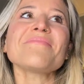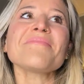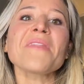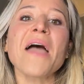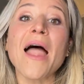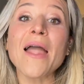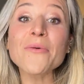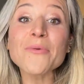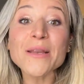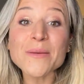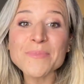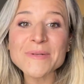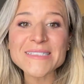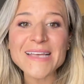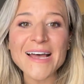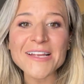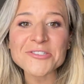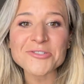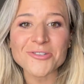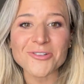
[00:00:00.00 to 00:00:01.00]
I read
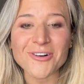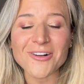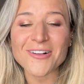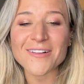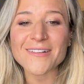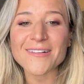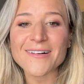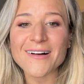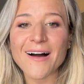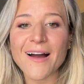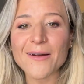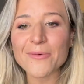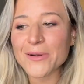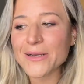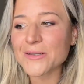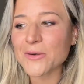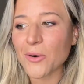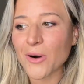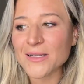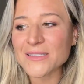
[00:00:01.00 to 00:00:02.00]
potential. I
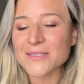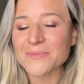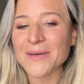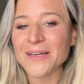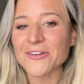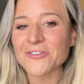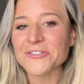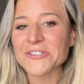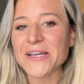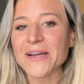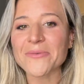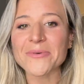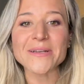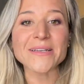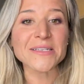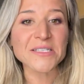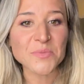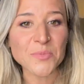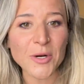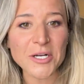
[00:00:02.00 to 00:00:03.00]
read quantum energy. I read
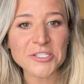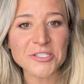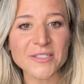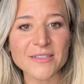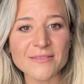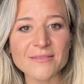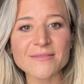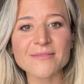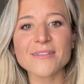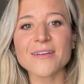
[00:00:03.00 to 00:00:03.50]
expression.